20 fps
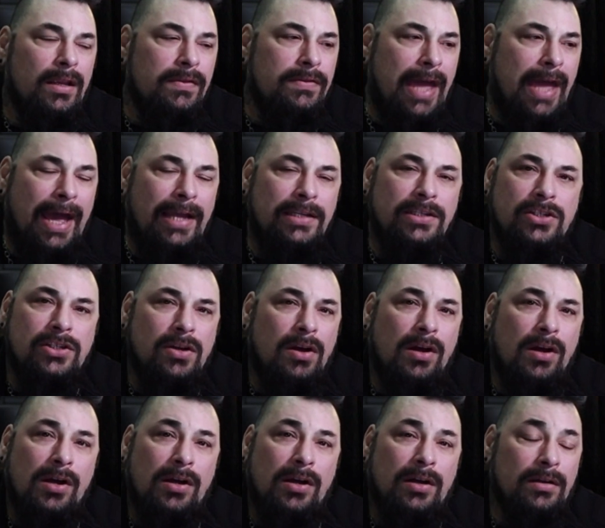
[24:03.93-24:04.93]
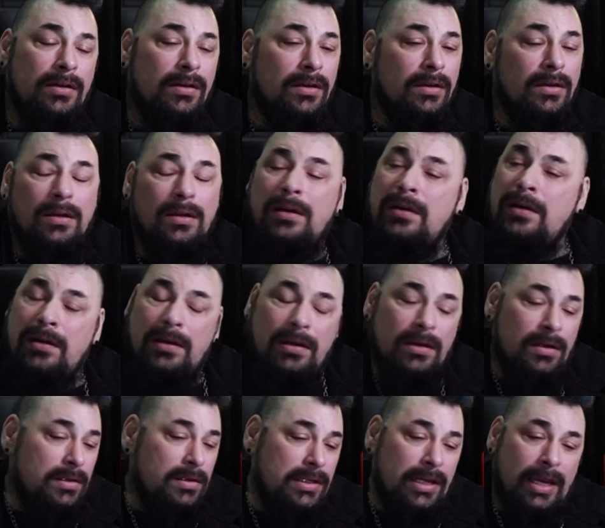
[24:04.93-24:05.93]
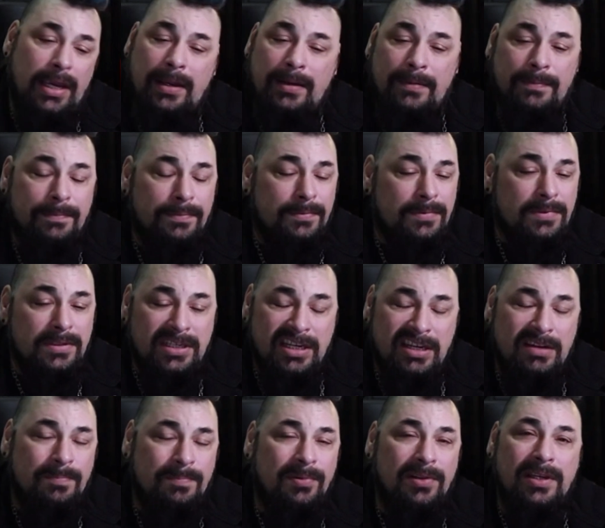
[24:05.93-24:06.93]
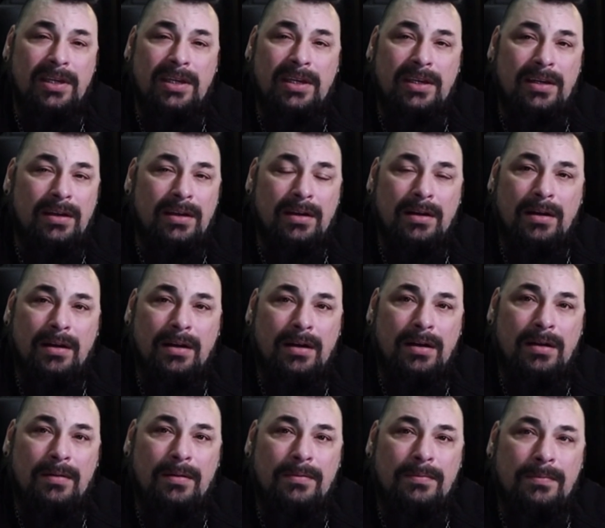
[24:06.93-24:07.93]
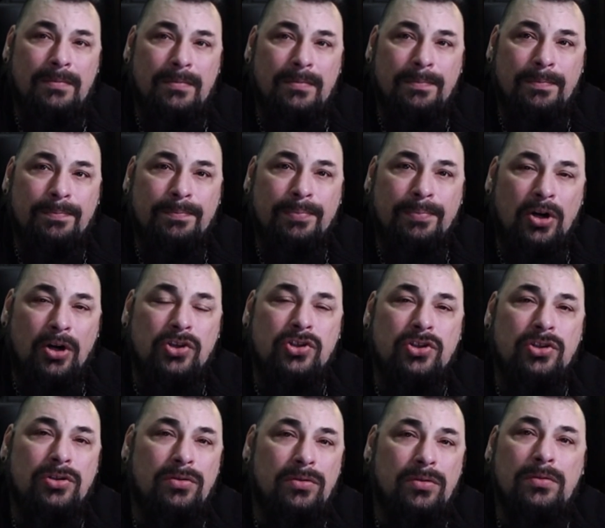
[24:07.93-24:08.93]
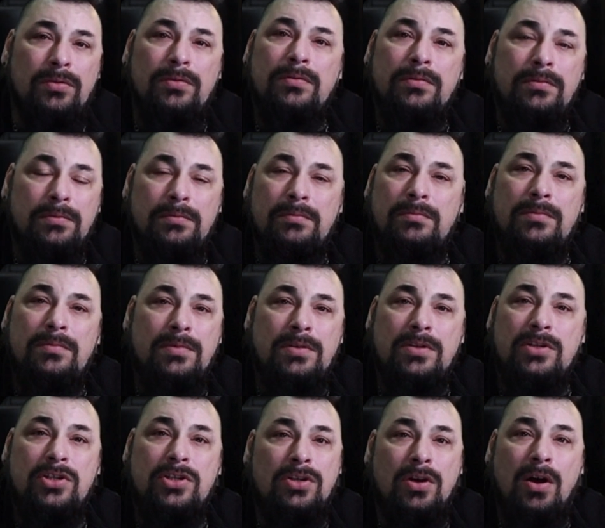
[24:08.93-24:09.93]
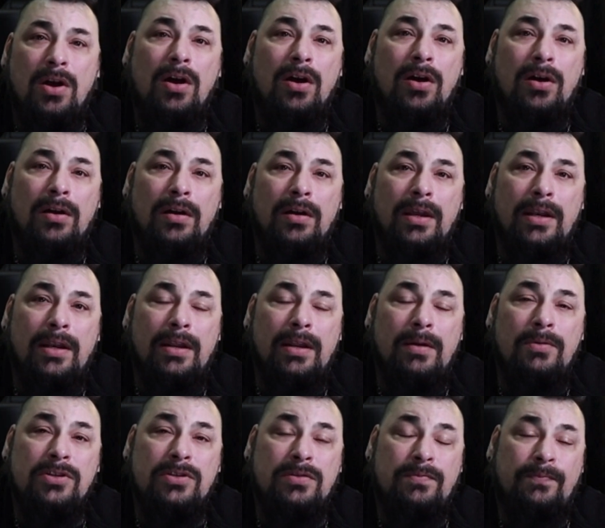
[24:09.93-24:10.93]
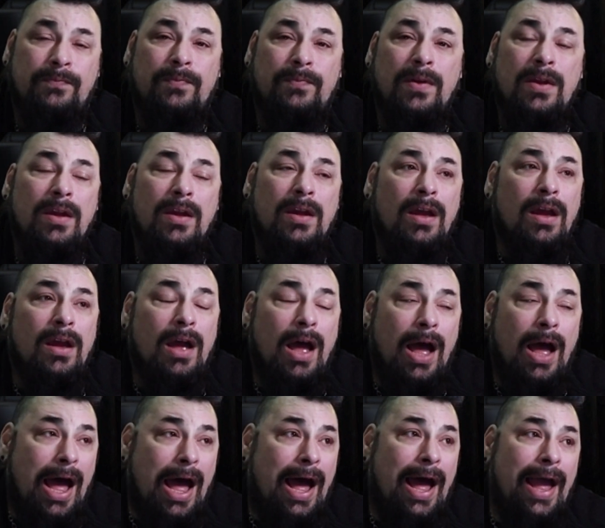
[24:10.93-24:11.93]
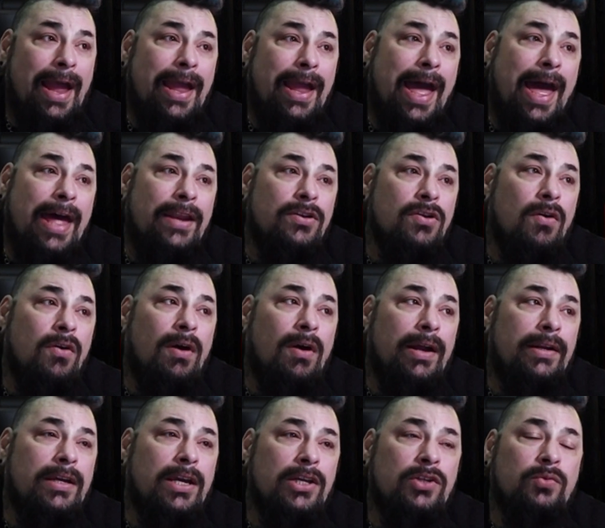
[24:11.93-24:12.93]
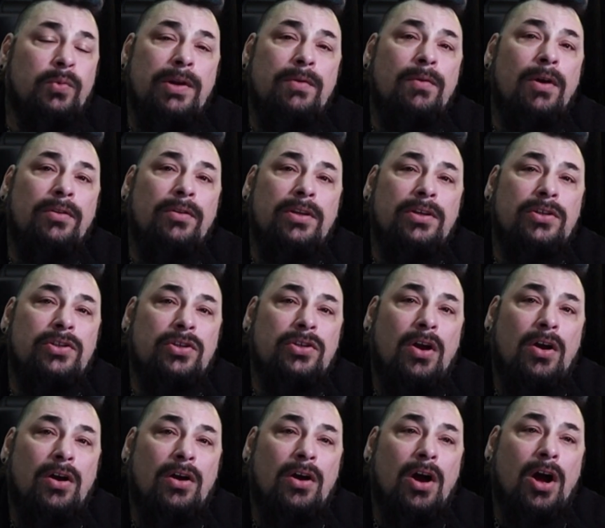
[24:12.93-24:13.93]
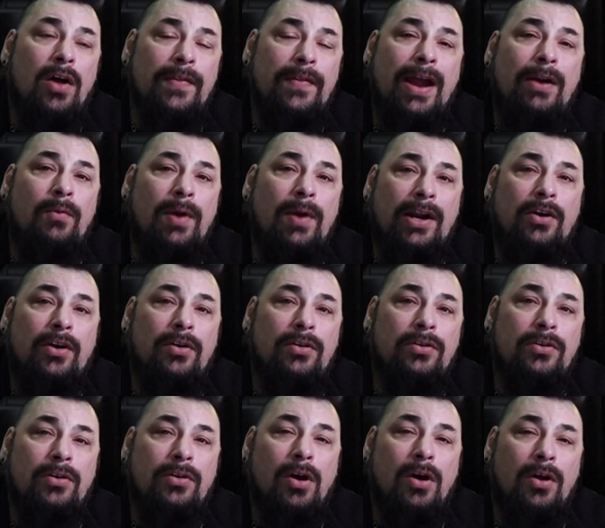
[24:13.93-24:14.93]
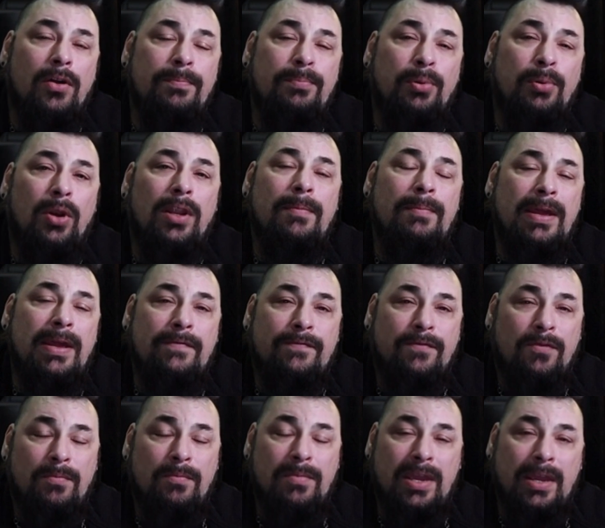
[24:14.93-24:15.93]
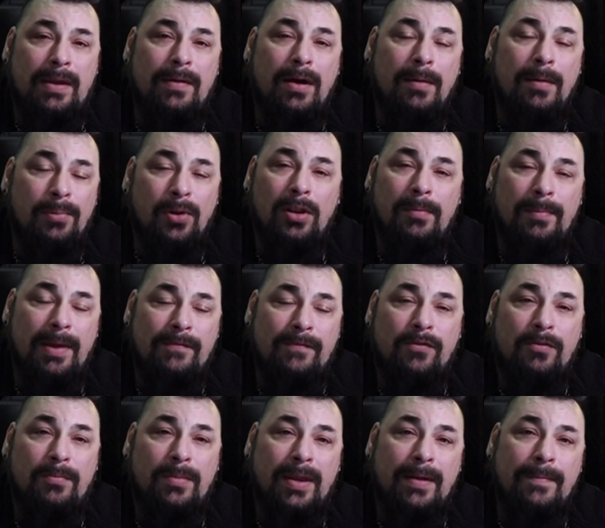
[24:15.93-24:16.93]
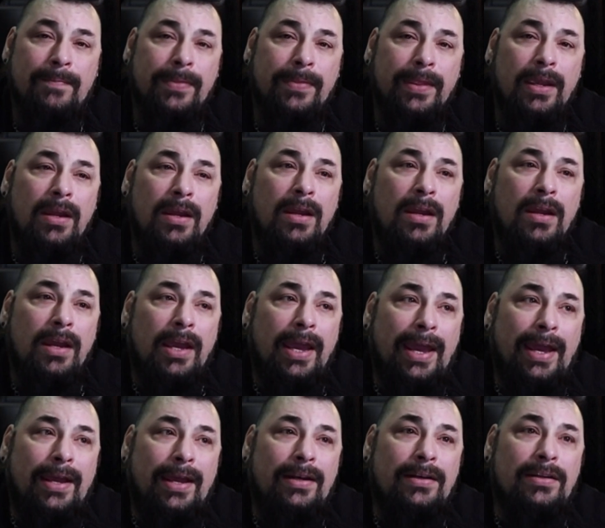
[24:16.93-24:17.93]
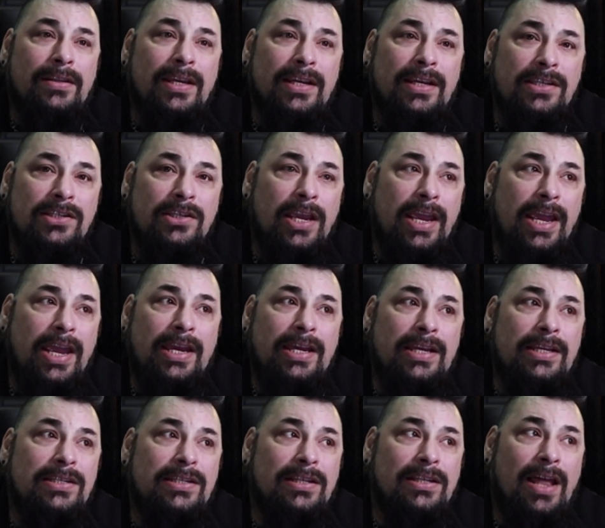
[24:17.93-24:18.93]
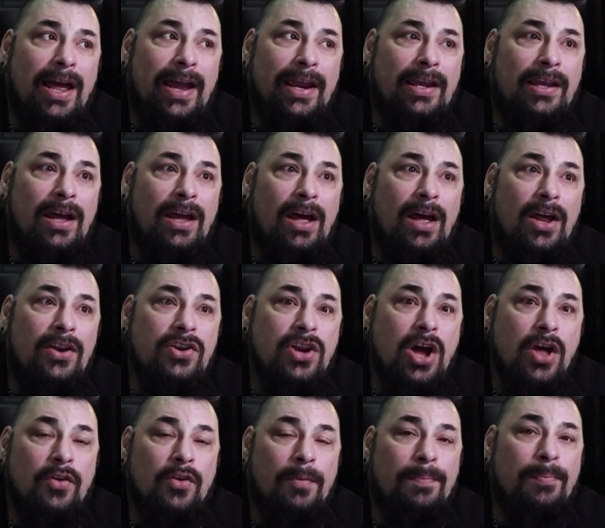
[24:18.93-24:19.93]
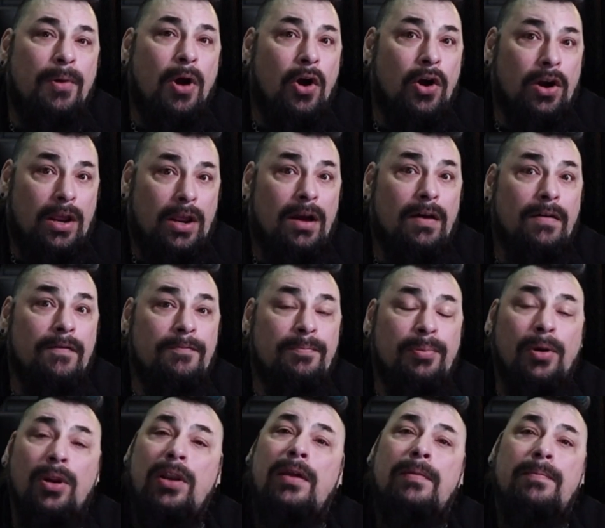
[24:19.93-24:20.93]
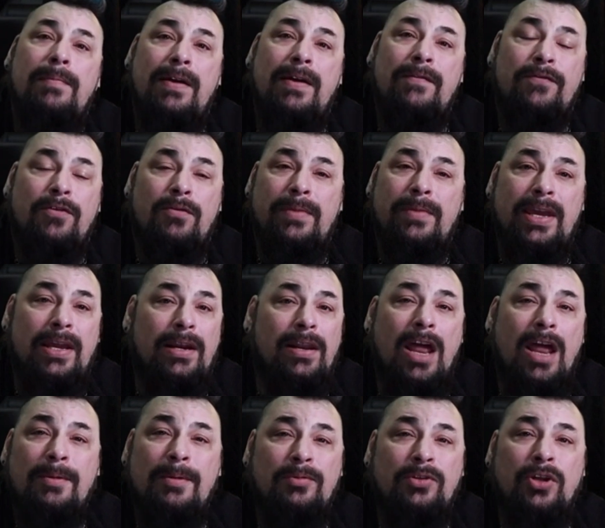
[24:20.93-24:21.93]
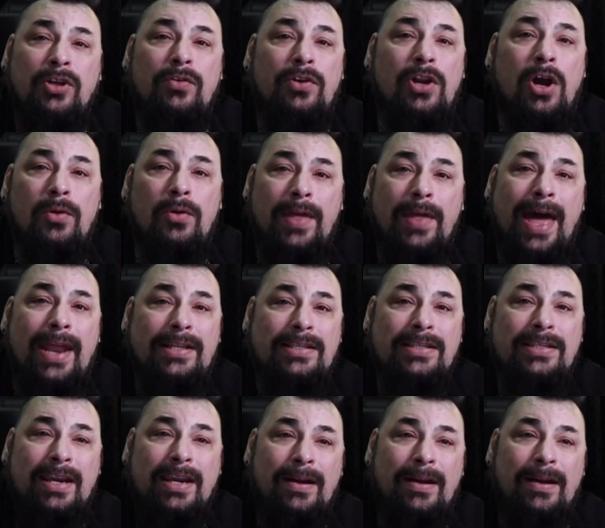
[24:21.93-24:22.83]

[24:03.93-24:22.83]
that song is a deeply personal song. And I had no idea, because we wrote this song on that record called Bullet Meant for Me, a Bullet Meant for Me. And this is like another part of Bullet Meant for Me. And a lot of people don't know that. It's like